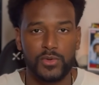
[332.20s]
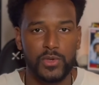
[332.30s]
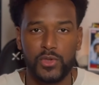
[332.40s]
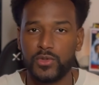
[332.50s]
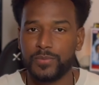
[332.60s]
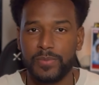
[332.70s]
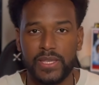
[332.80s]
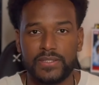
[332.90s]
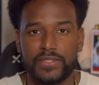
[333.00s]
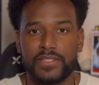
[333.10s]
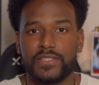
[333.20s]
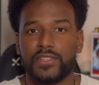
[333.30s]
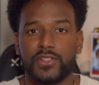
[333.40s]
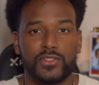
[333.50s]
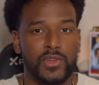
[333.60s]
two huge businesses
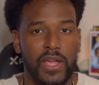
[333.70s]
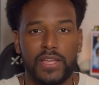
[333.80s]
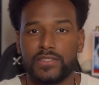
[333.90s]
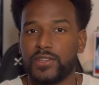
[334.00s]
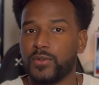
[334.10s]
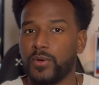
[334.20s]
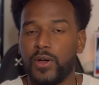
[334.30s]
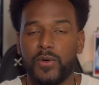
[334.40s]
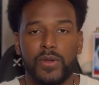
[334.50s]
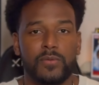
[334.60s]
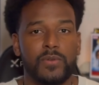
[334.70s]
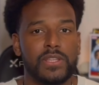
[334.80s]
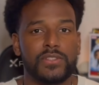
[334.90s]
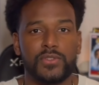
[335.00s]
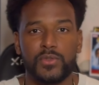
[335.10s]
are trying to grow and
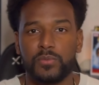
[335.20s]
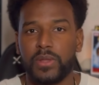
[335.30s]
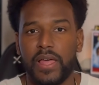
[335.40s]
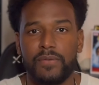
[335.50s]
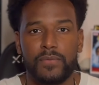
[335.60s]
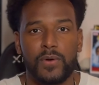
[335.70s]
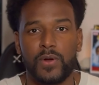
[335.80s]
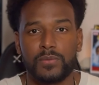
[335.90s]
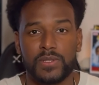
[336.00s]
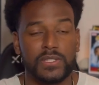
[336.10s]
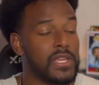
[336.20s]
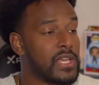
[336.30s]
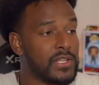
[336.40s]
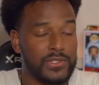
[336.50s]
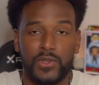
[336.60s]
reach new platforms and
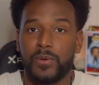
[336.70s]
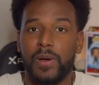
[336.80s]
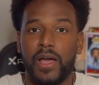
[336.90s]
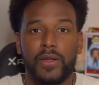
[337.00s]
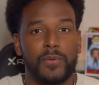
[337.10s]
so am I.